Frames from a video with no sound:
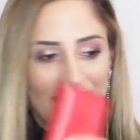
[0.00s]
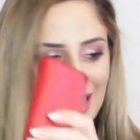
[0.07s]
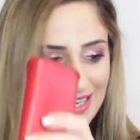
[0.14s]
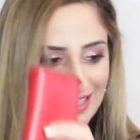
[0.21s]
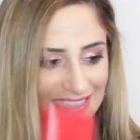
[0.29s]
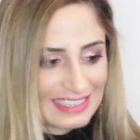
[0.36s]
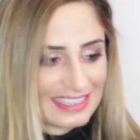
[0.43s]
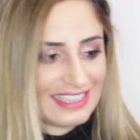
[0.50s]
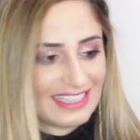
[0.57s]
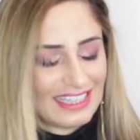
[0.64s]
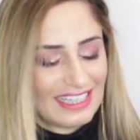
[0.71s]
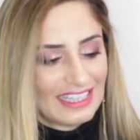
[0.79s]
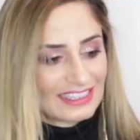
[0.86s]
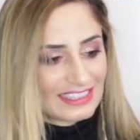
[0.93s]
You get it.
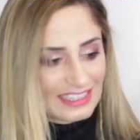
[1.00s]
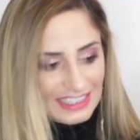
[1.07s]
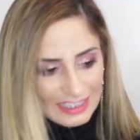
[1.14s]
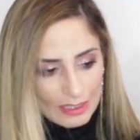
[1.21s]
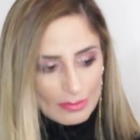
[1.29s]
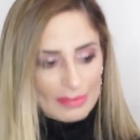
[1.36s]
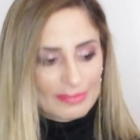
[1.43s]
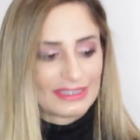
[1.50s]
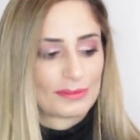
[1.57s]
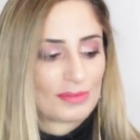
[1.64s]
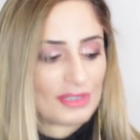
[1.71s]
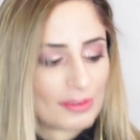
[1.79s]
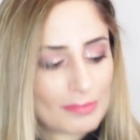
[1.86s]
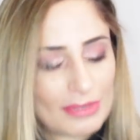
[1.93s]
So these are my
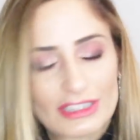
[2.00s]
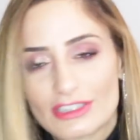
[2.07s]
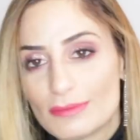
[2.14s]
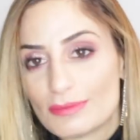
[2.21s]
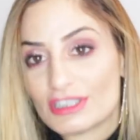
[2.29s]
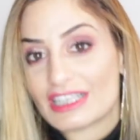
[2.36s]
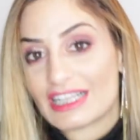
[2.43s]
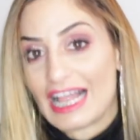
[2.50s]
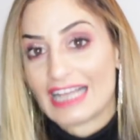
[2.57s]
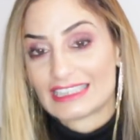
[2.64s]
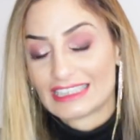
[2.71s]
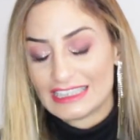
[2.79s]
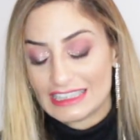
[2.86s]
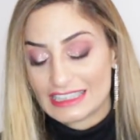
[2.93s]
prescri prescription
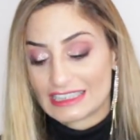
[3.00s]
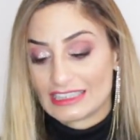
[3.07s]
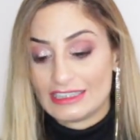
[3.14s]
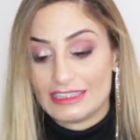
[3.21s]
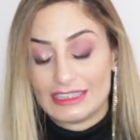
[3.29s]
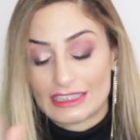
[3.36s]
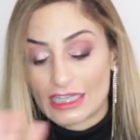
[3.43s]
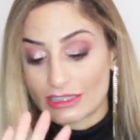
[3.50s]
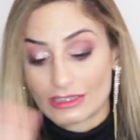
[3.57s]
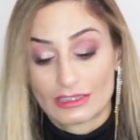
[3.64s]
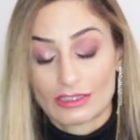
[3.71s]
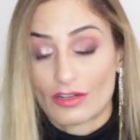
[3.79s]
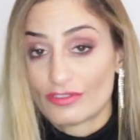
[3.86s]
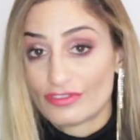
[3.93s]
glasses,
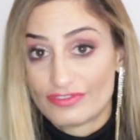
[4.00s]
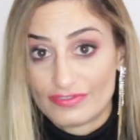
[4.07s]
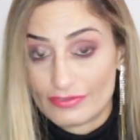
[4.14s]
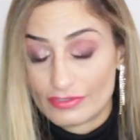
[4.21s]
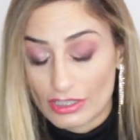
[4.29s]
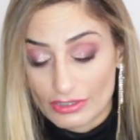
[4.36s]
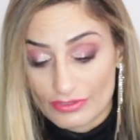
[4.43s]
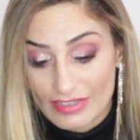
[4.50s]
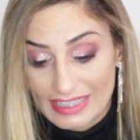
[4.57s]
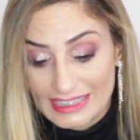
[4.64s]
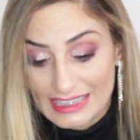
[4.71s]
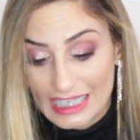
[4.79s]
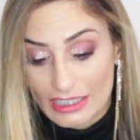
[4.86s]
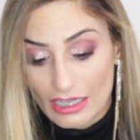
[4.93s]
not, not, not
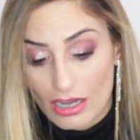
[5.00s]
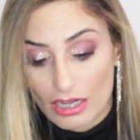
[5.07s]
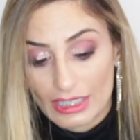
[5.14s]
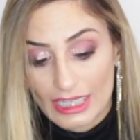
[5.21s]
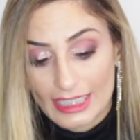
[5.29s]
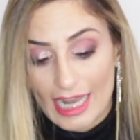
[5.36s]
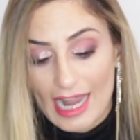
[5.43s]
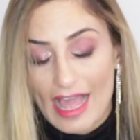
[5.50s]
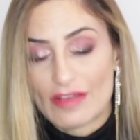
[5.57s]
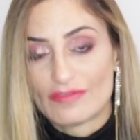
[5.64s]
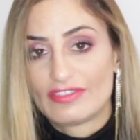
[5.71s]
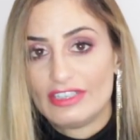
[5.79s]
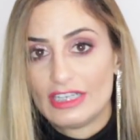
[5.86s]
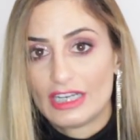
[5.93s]
fancy at all. And then I
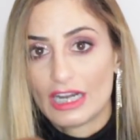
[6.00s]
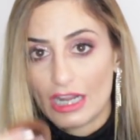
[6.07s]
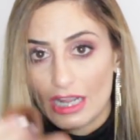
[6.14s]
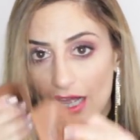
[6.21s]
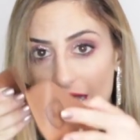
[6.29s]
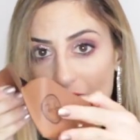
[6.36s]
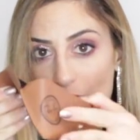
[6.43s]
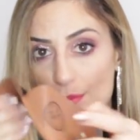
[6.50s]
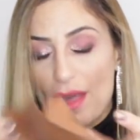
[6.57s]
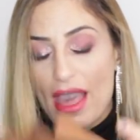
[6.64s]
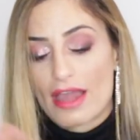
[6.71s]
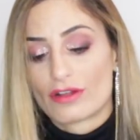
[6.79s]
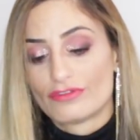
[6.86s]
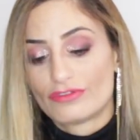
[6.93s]
have here a
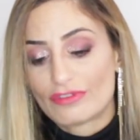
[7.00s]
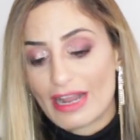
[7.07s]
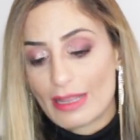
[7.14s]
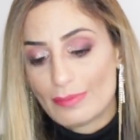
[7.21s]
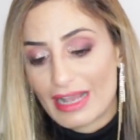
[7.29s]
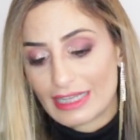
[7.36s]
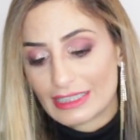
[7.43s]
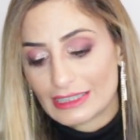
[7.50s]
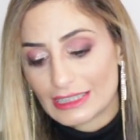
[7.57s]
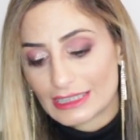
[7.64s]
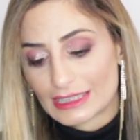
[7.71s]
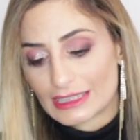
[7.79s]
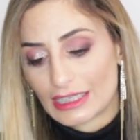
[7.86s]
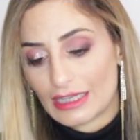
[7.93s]
pair of
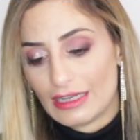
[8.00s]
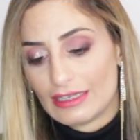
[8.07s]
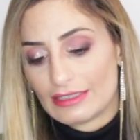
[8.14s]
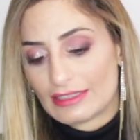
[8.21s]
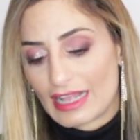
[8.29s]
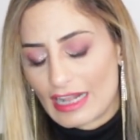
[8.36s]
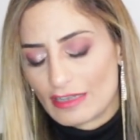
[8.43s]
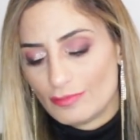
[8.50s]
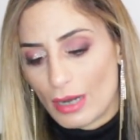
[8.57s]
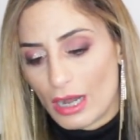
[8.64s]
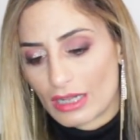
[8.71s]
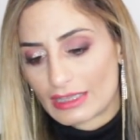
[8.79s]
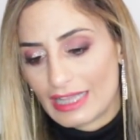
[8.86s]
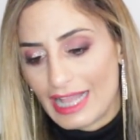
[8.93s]
Ray-Bans that I
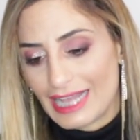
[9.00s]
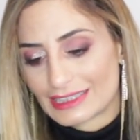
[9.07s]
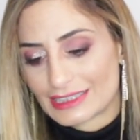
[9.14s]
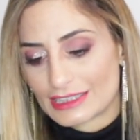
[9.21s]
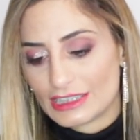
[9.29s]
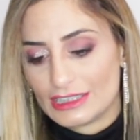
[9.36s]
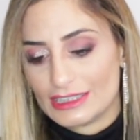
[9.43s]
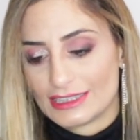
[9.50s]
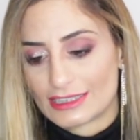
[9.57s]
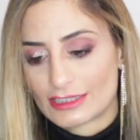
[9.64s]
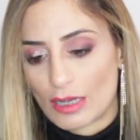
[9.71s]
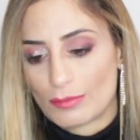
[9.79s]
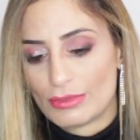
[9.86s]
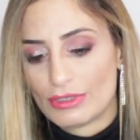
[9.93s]
bought last year in
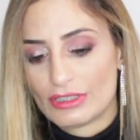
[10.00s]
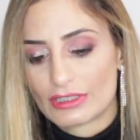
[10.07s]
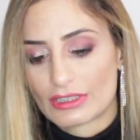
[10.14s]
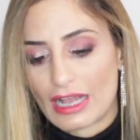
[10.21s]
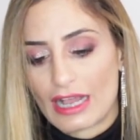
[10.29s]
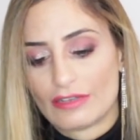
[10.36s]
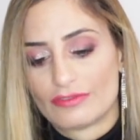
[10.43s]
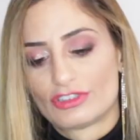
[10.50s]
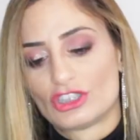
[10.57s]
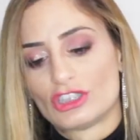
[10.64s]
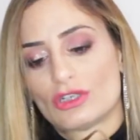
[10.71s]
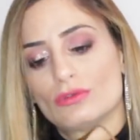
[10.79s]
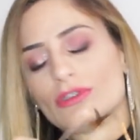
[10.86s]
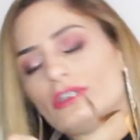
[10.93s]
summer. I've
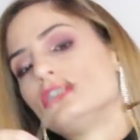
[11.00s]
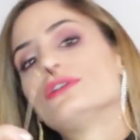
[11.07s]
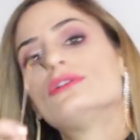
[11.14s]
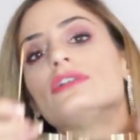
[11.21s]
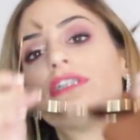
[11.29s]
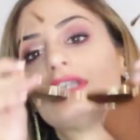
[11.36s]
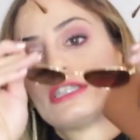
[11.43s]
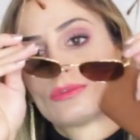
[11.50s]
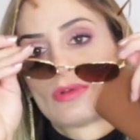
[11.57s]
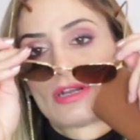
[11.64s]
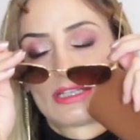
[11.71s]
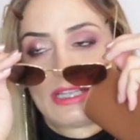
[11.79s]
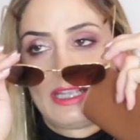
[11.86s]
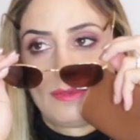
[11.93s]
shown you this
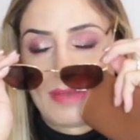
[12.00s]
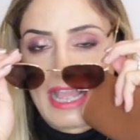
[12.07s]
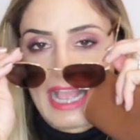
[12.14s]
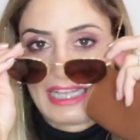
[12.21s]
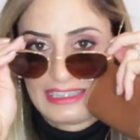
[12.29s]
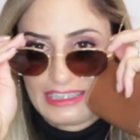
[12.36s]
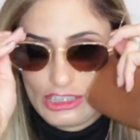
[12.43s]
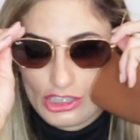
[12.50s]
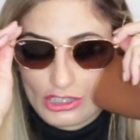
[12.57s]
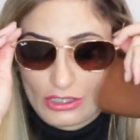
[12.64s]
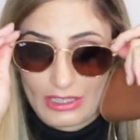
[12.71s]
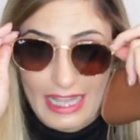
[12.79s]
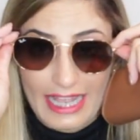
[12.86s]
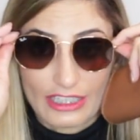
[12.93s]
one in my S L G
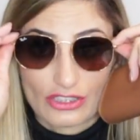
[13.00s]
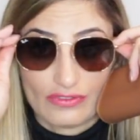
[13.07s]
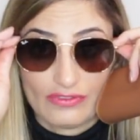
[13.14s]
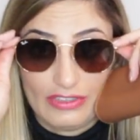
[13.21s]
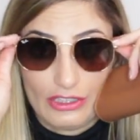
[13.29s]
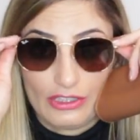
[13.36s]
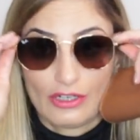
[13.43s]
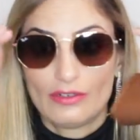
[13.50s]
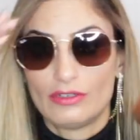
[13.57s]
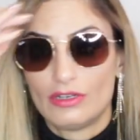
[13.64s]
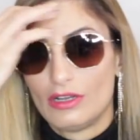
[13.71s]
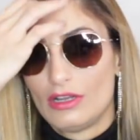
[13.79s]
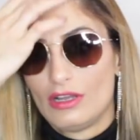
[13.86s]
collection video,